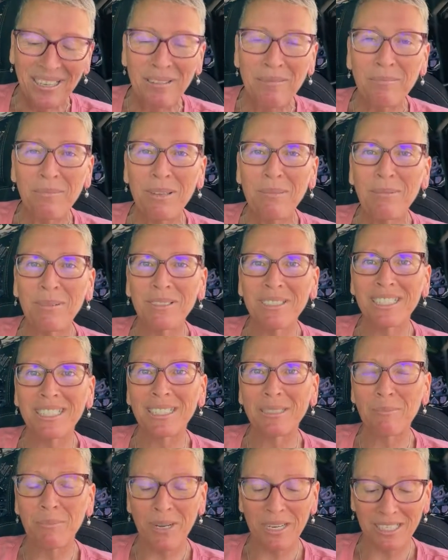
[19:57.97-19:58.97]
People's
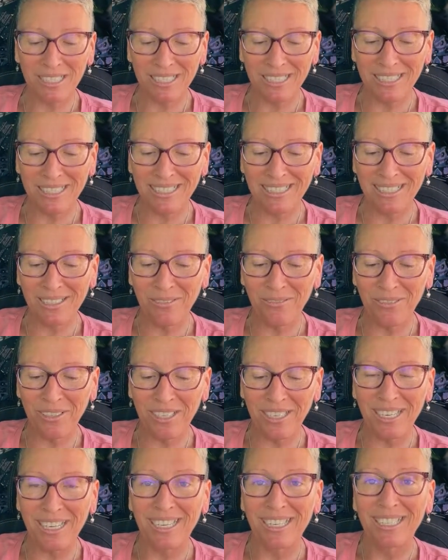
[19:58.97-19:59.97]
expression is so funny.